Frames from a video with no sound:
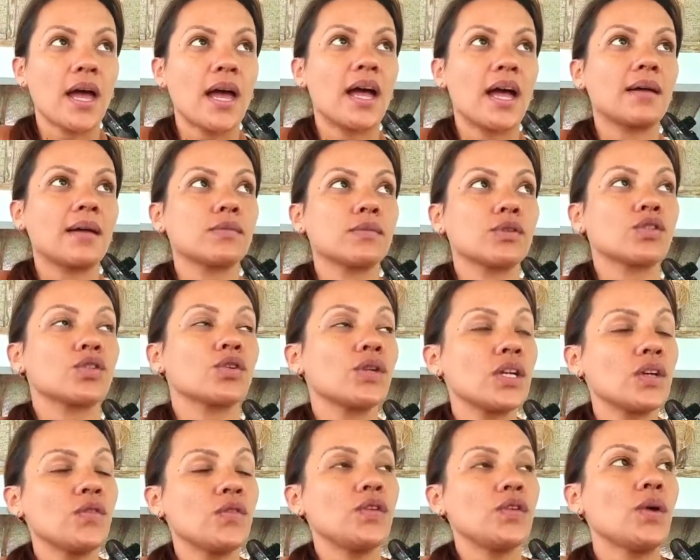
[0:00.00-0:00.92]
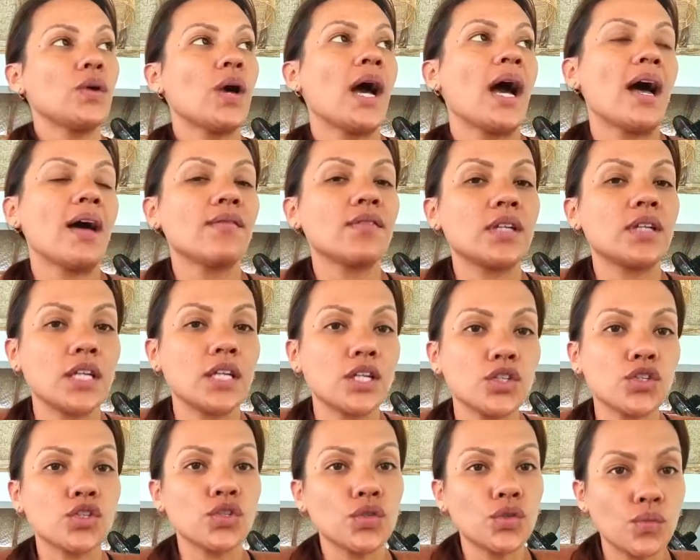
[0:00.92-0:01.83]
So if you have an
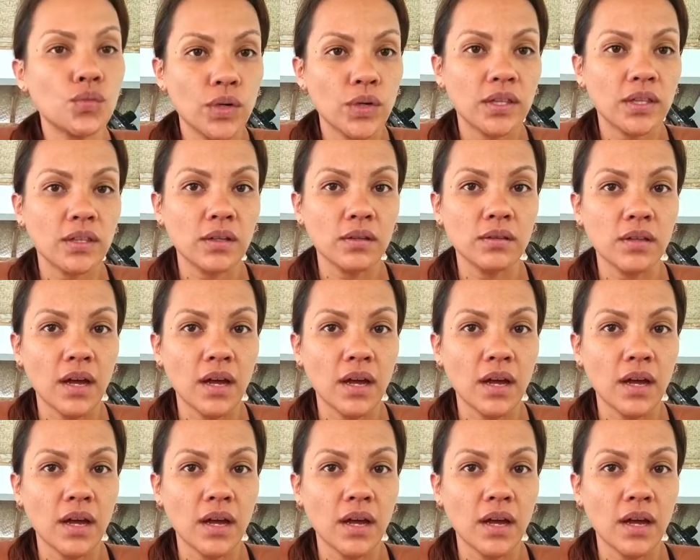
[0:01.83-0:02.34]
issue with